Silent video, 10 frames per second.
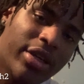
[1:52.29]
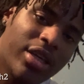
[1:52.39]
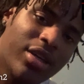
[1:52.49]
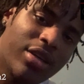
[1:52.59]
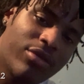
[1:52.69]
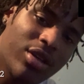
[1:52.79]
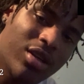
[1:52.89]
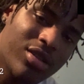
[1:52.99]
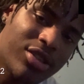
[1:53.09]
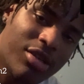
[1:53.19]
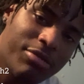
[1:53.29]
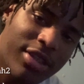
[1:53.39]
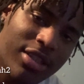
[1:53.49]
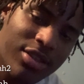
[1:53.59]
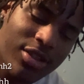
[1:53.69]
If he heard something
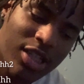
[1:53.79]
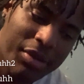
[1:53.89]
in his crib,